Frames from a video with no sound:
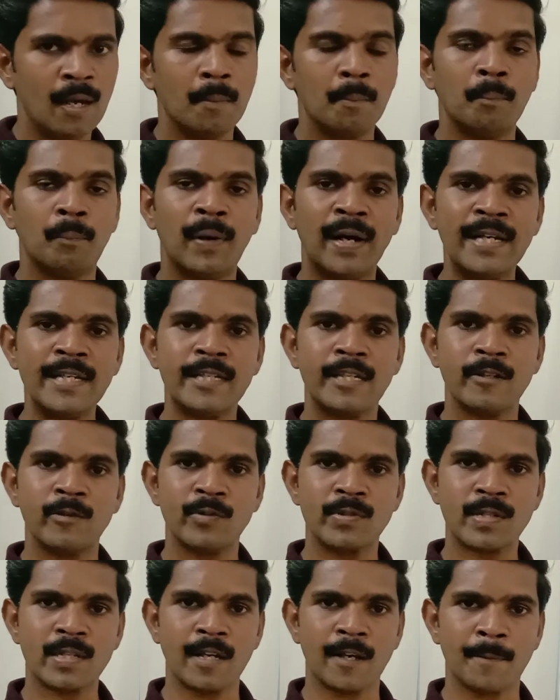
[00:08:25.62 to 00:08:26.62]
by
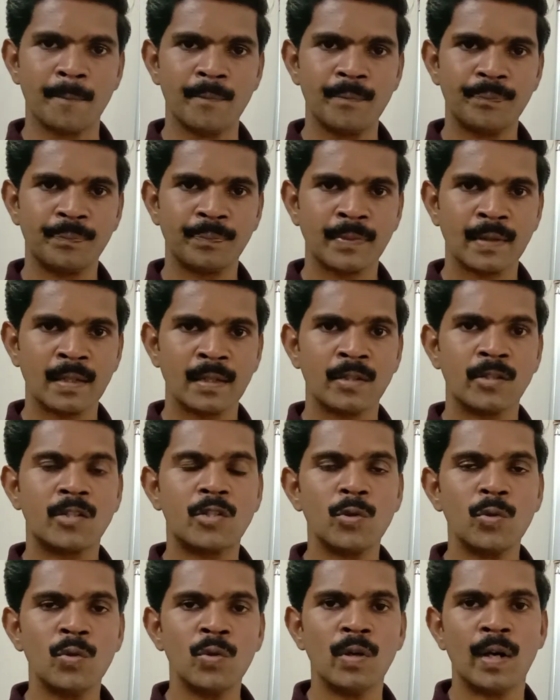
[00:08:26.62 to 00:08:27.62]
using
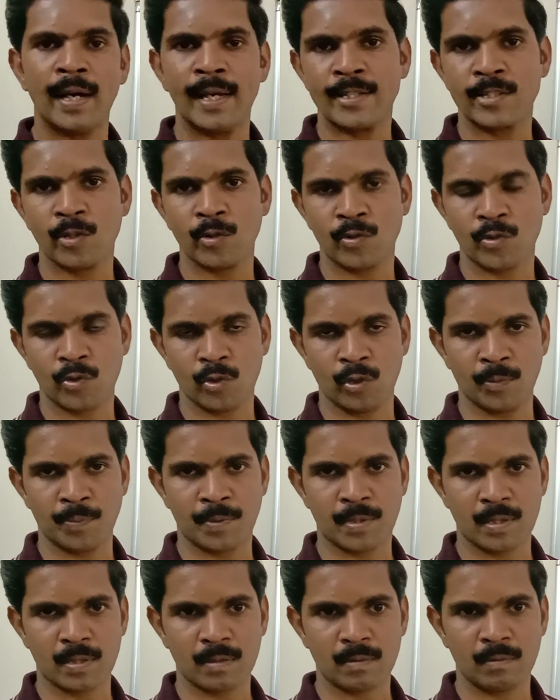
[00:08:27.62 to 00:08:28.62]
two
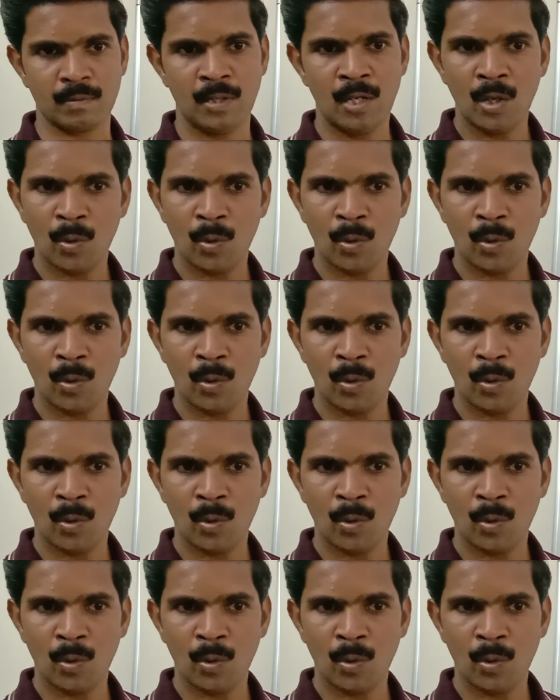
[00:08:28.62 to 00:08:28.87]
isotopes.